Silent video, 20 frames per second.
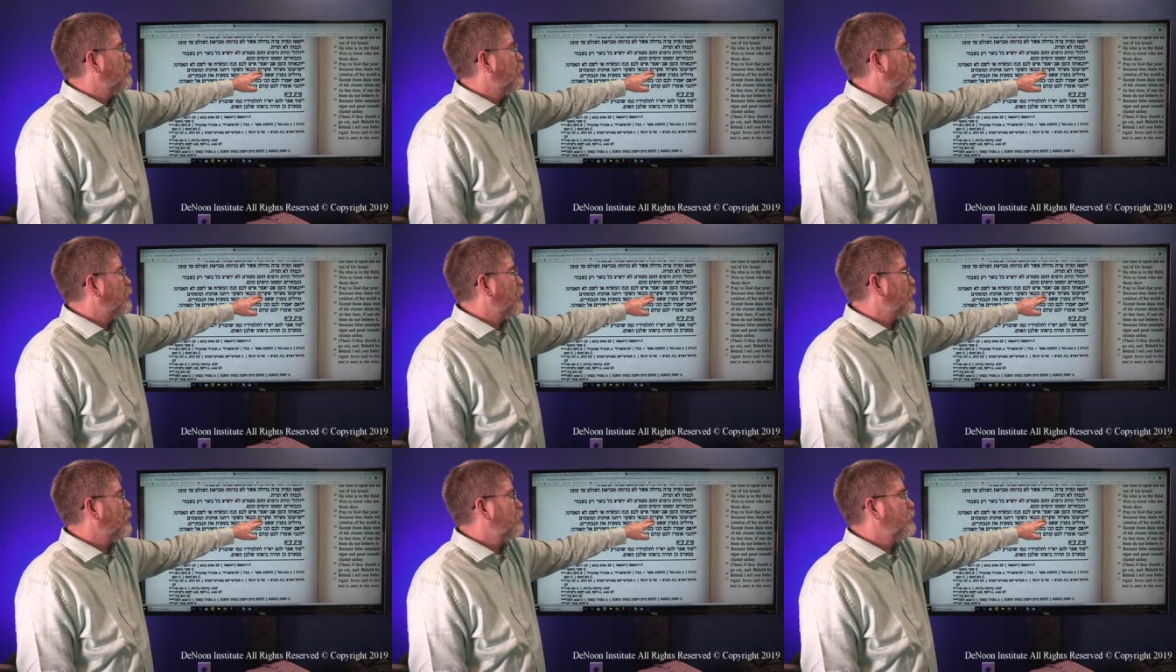
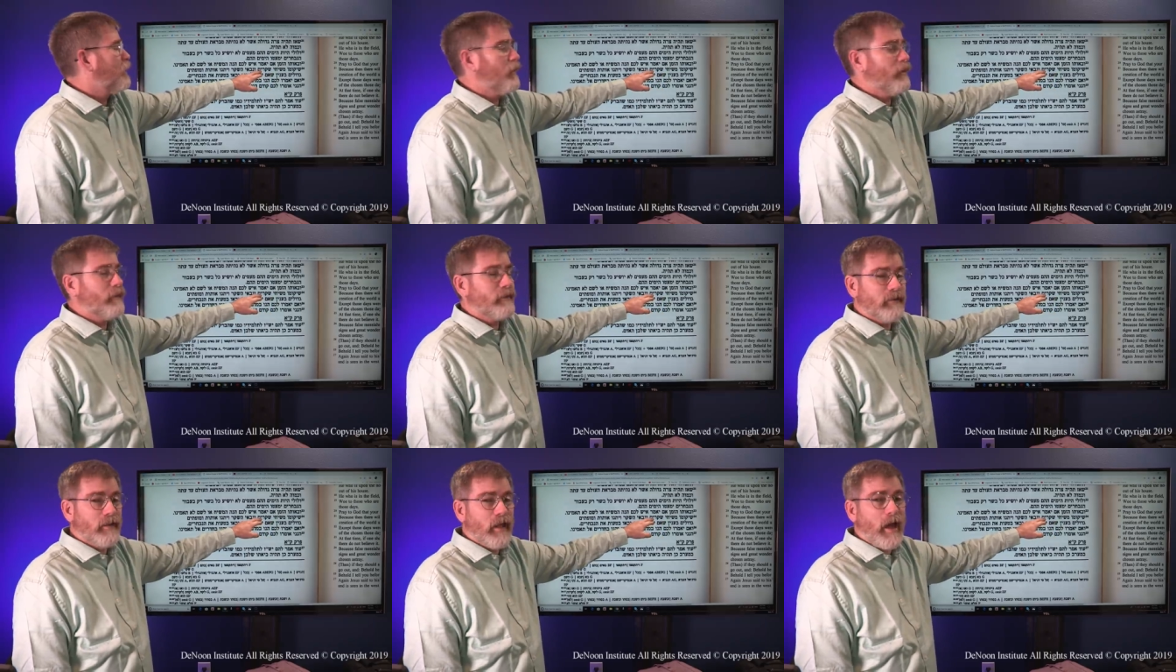they're
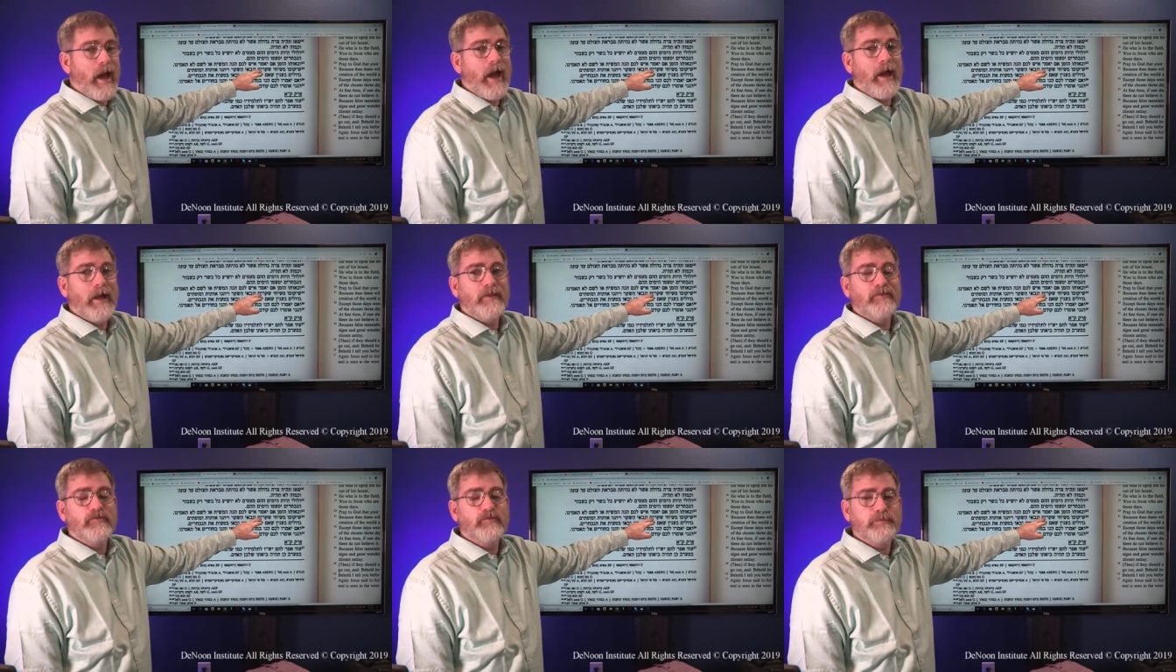telling
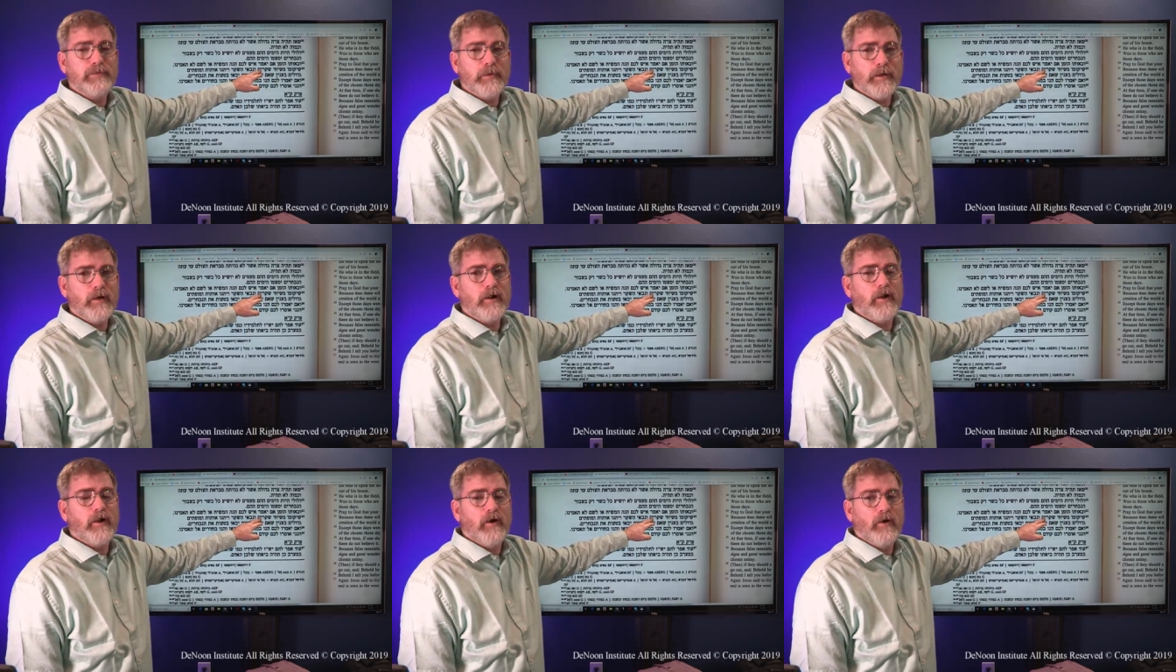lies
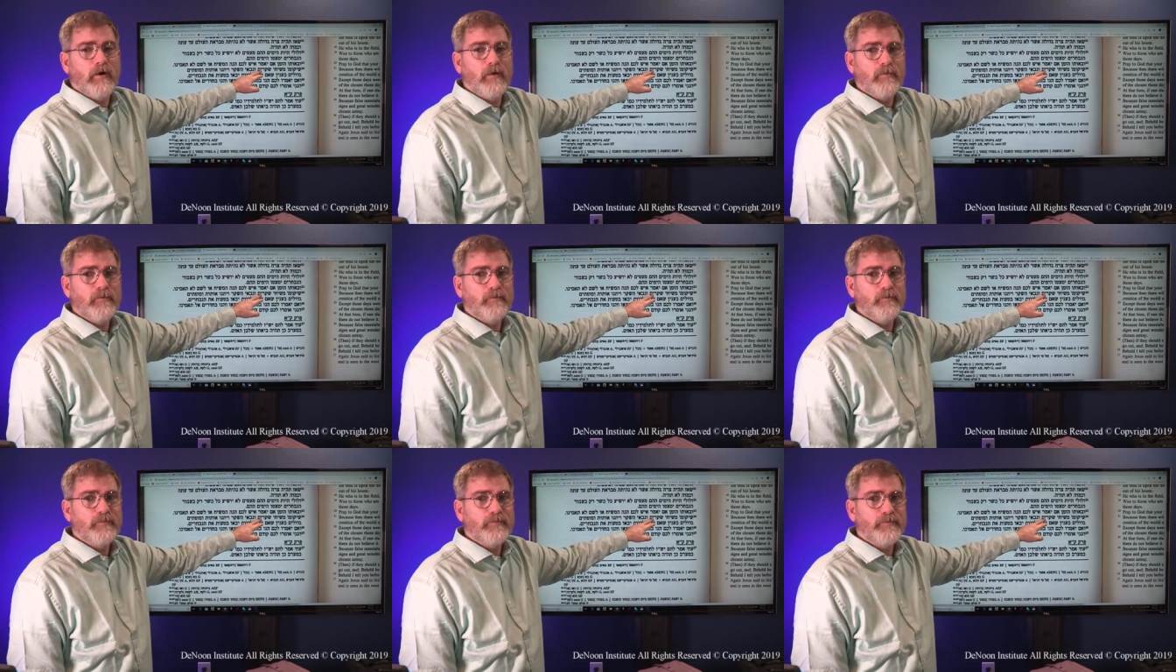
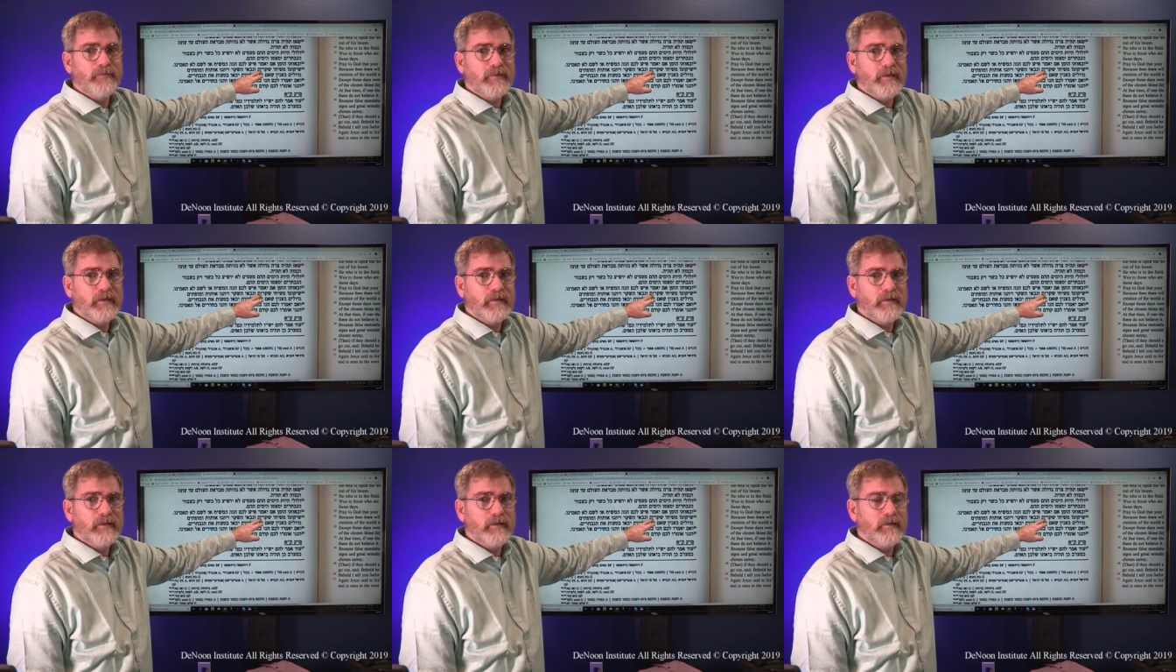plural.
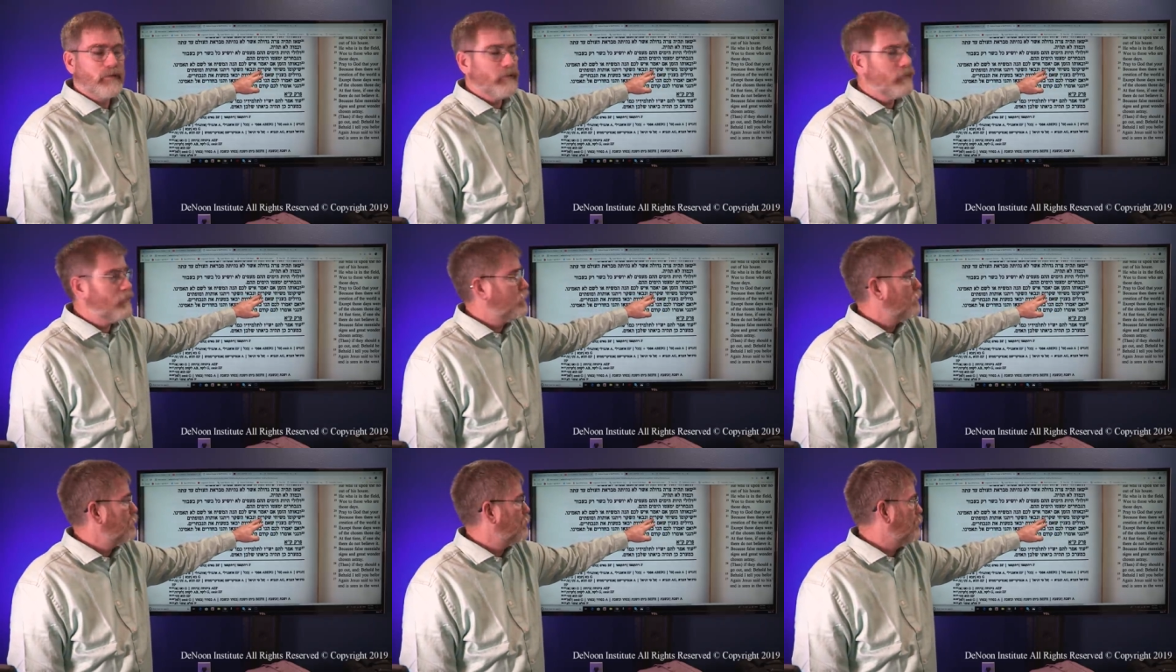
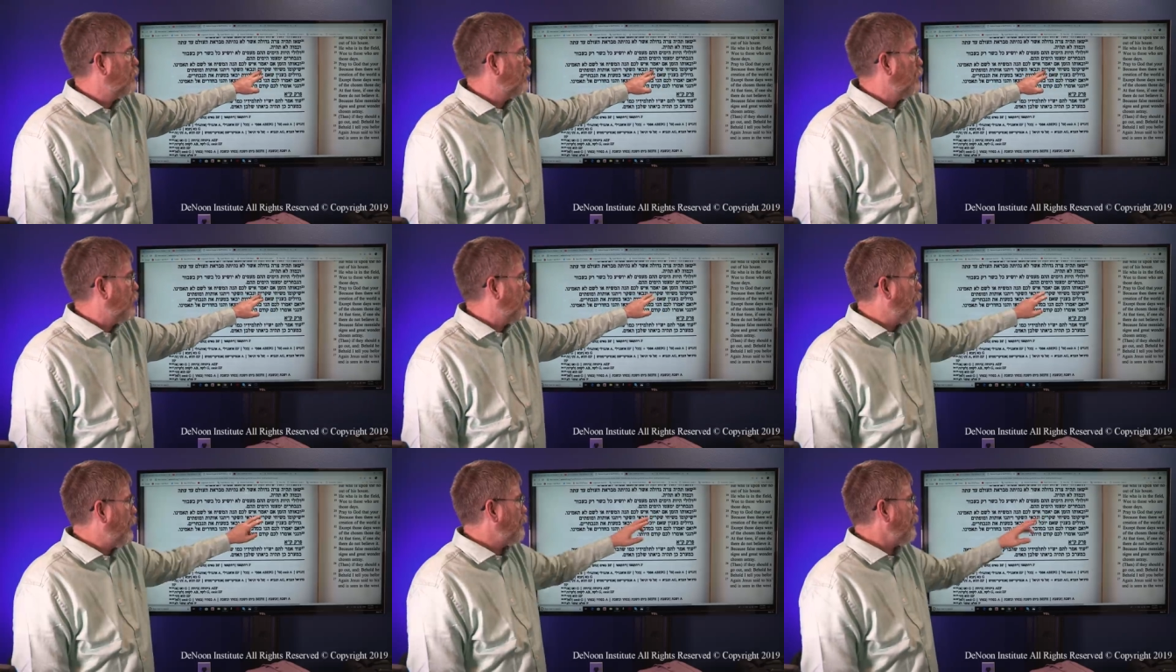
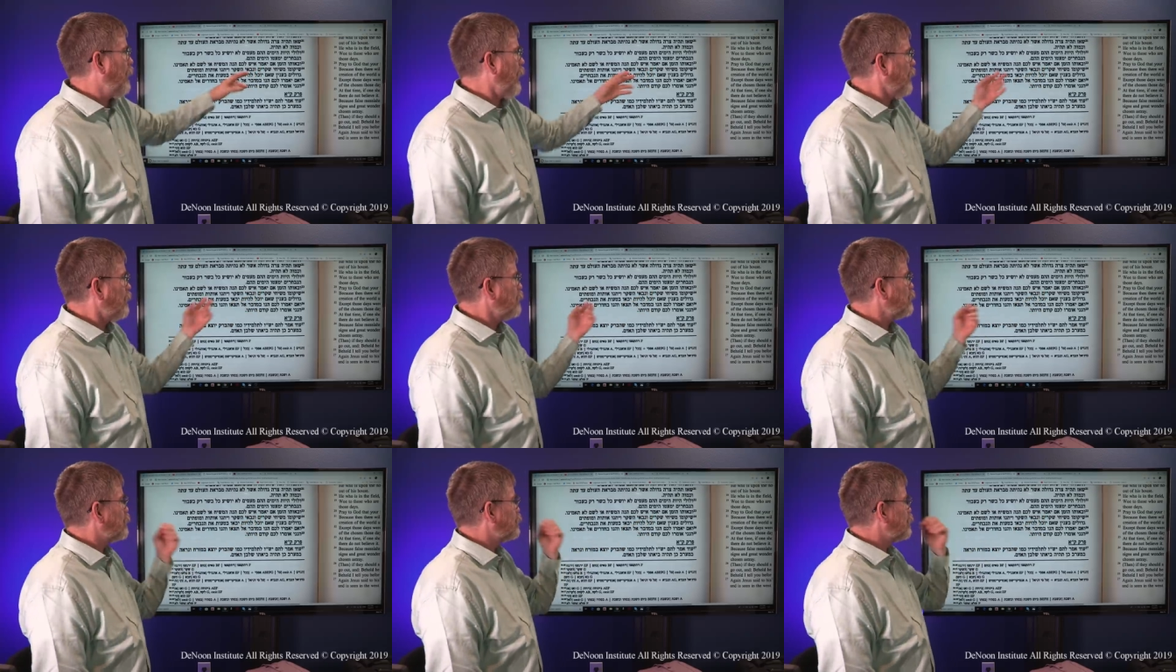And
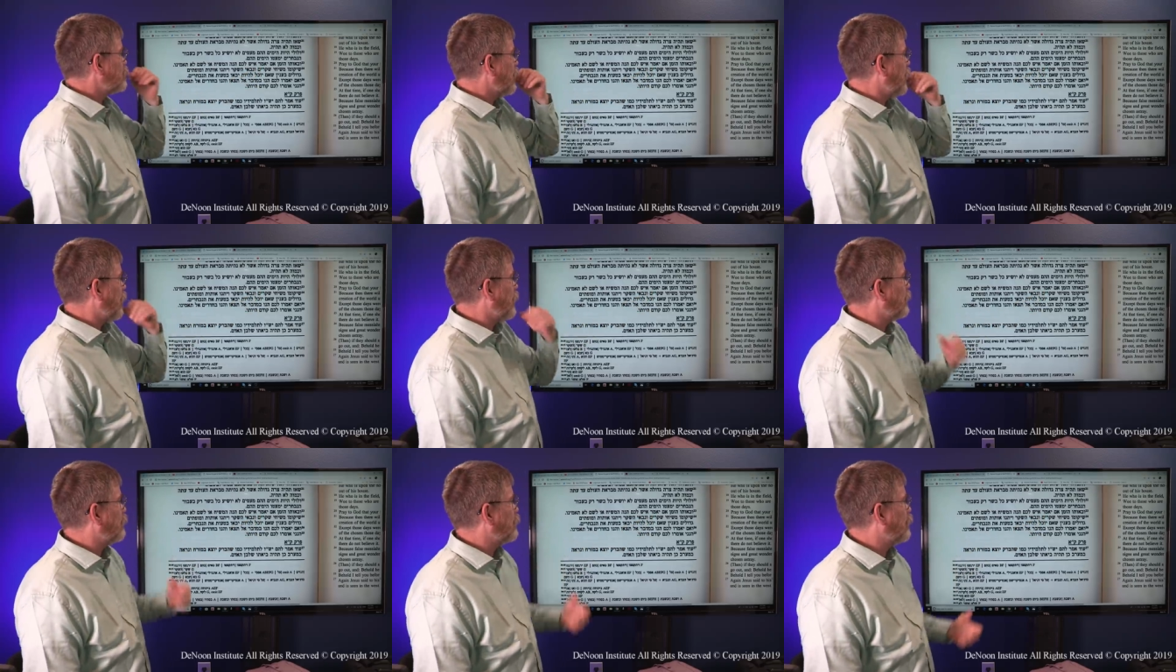that just
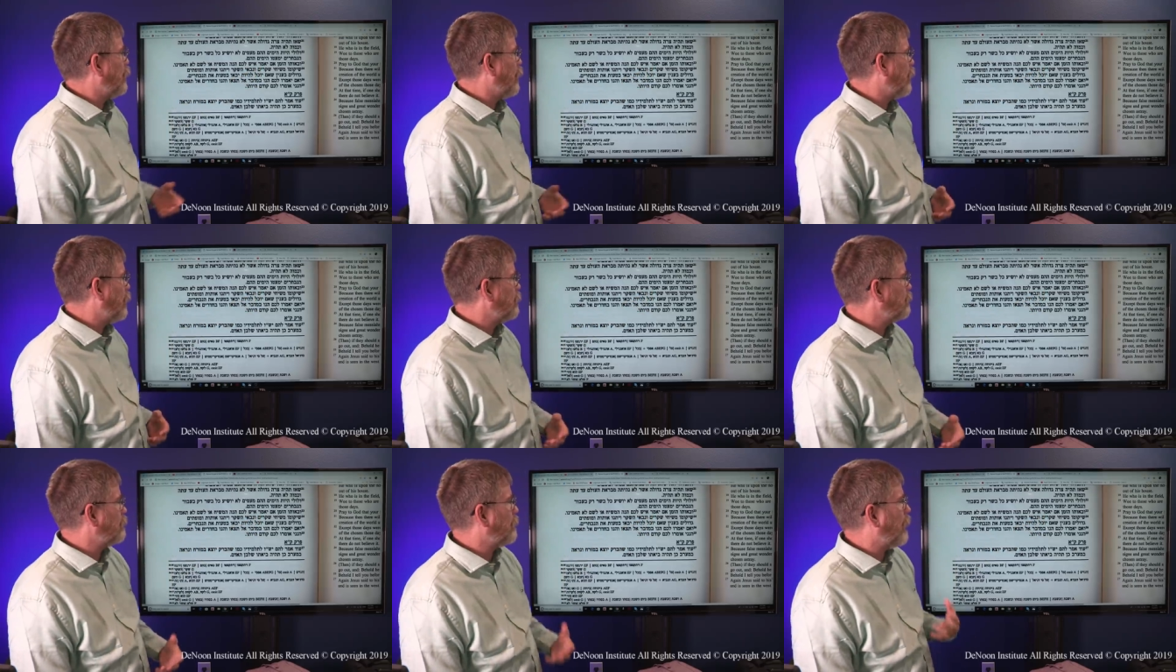kind of
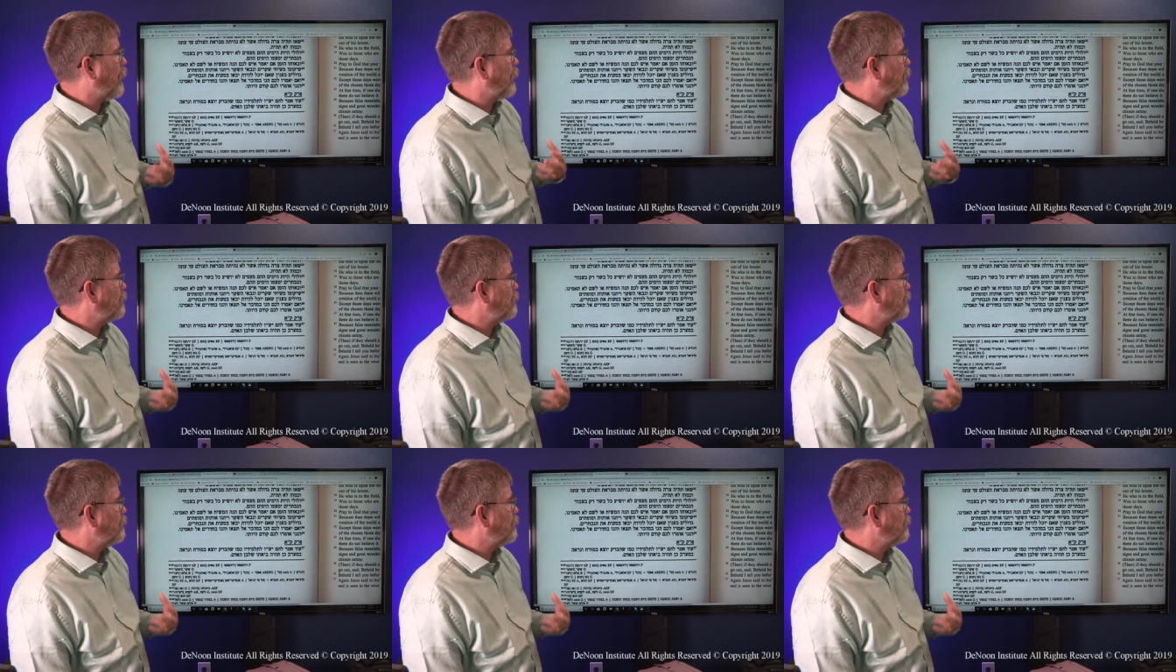caught my